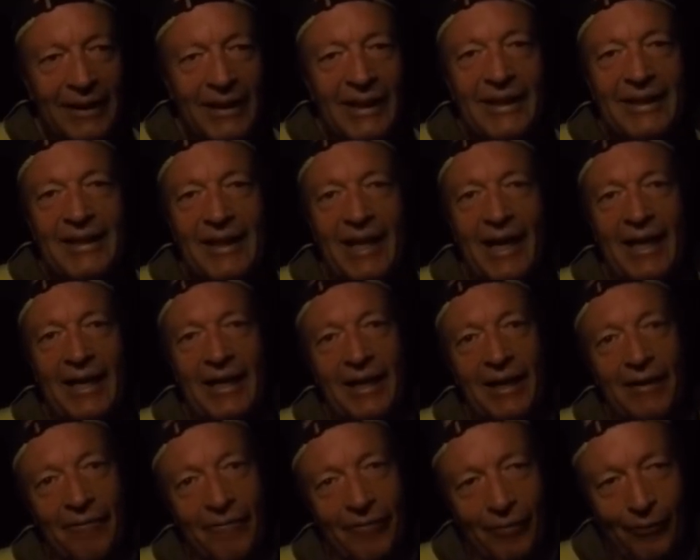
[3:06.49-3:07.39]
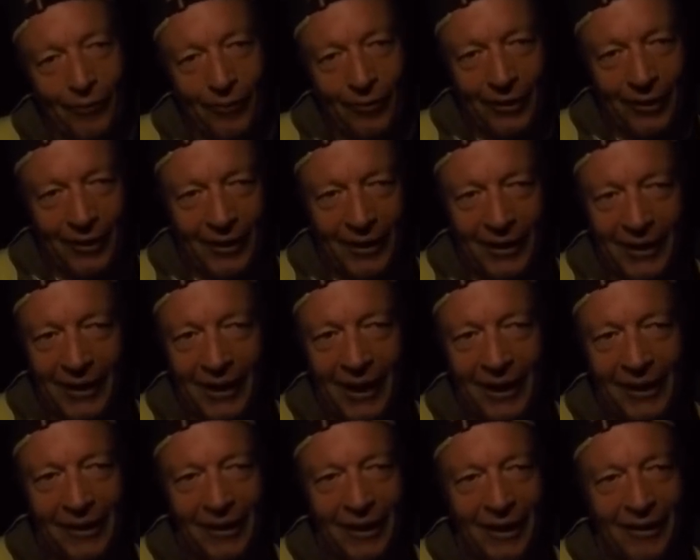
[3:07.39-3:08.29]
he signed up for one.
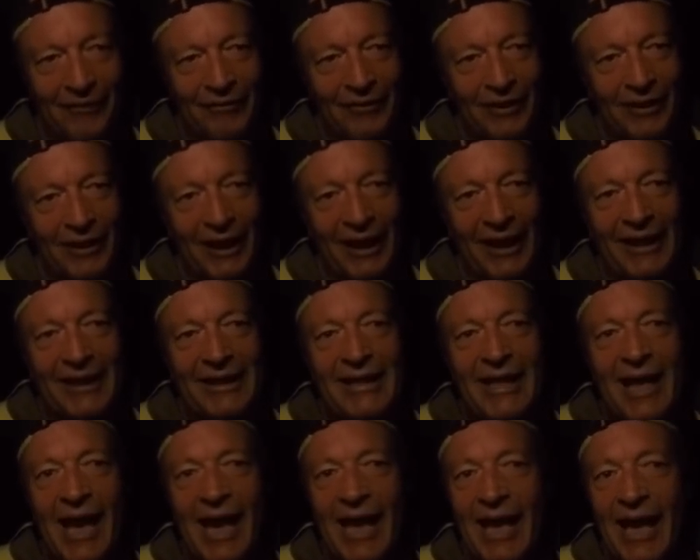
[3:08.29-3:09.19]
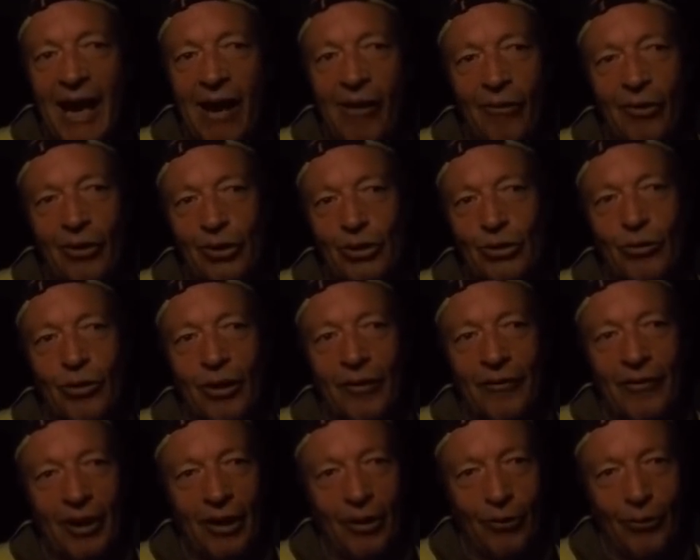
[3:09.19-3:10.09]
I loved it. Like a 10-hour or
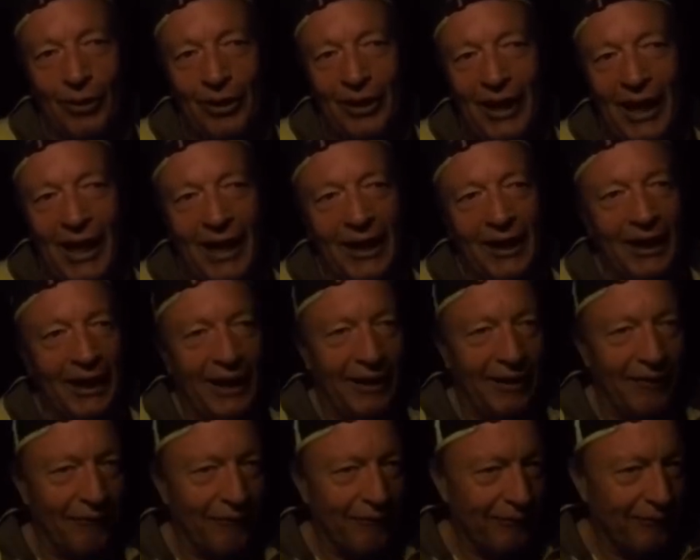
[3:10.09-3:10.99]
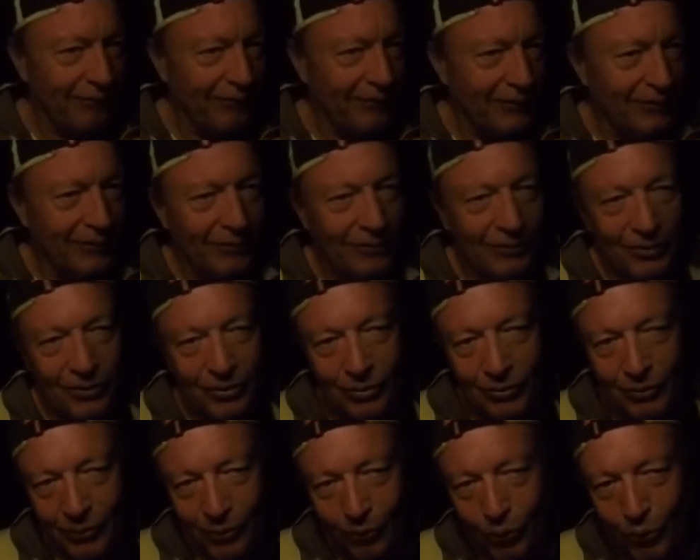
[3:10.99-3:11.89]
12-hour one, not like a
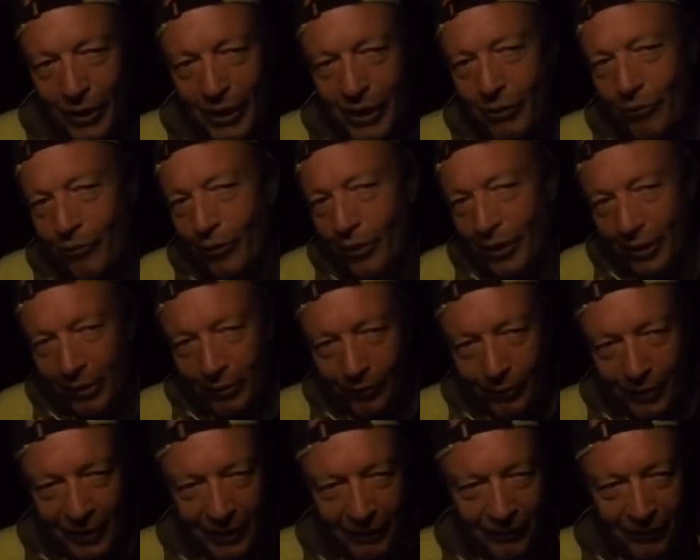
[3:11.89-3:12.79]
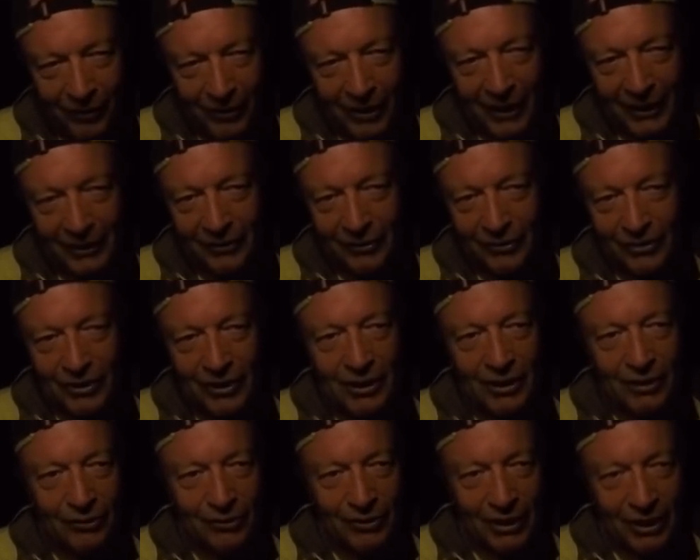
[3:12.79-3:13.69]
week one or whatever, like those
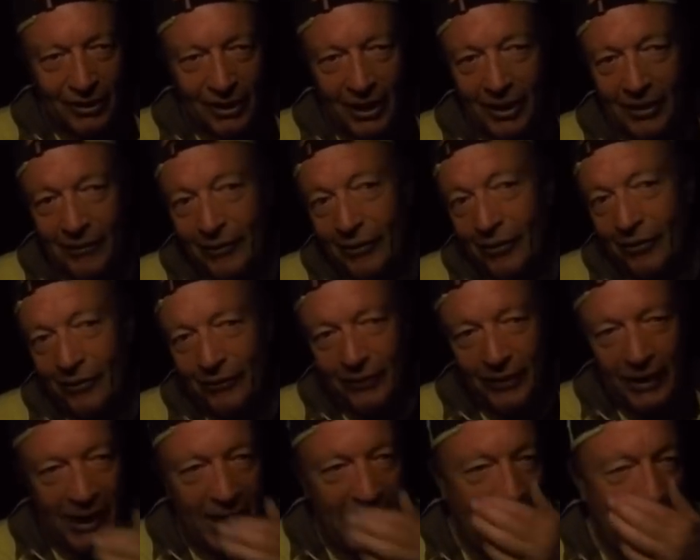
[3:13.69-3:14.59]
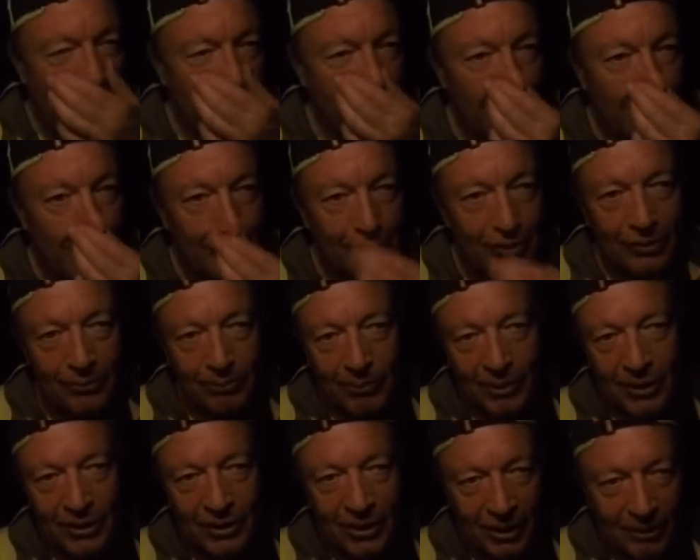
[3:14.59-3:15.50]
Eco Challenge. I don't even know if they have those as
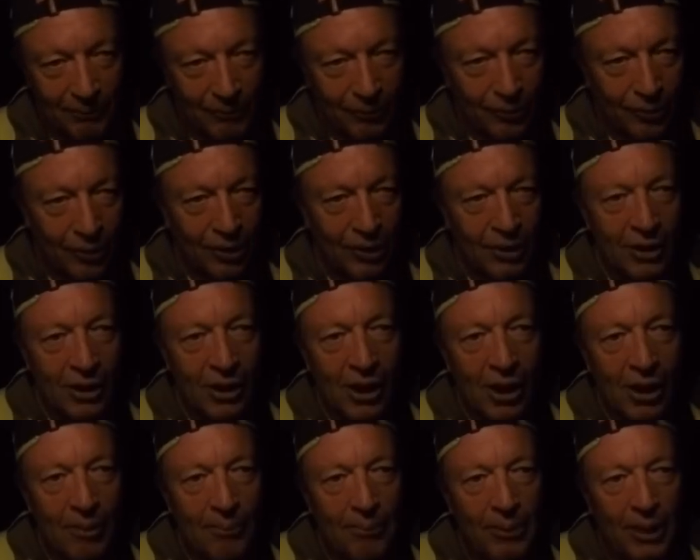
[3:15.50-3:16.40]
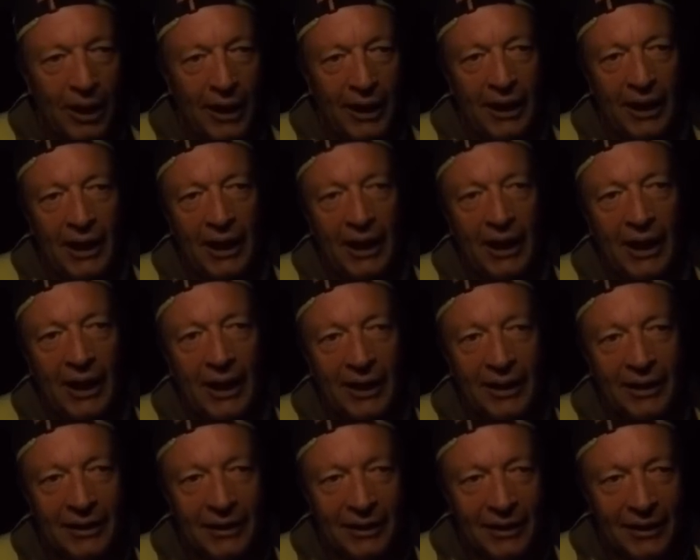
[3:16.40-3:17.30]
much anymore.
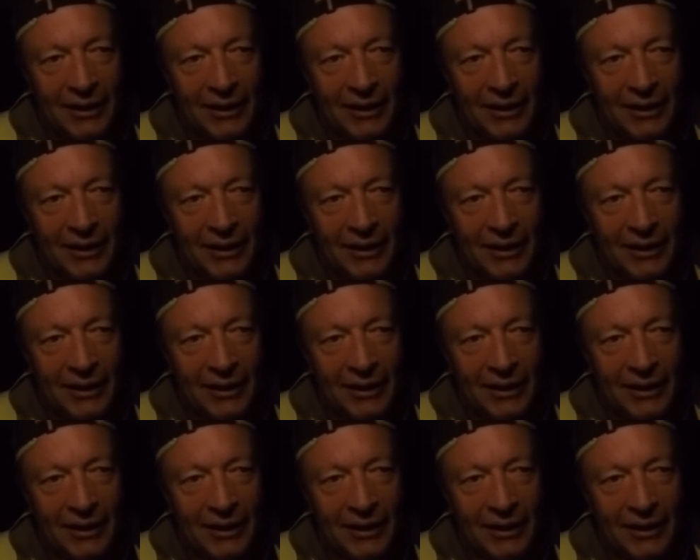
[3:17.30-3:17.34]
But